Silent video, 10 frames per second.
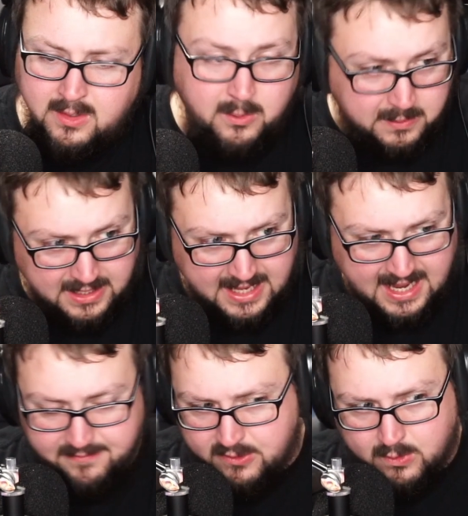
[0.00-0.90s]
while I
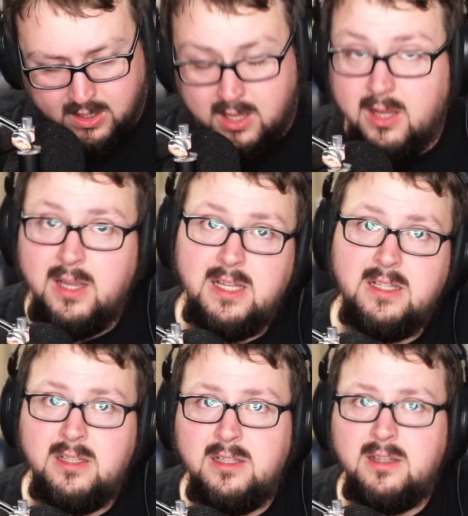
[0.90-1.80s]
have you all
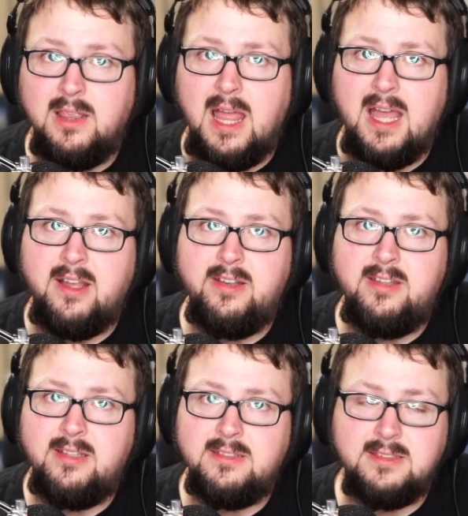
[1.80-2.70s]
locked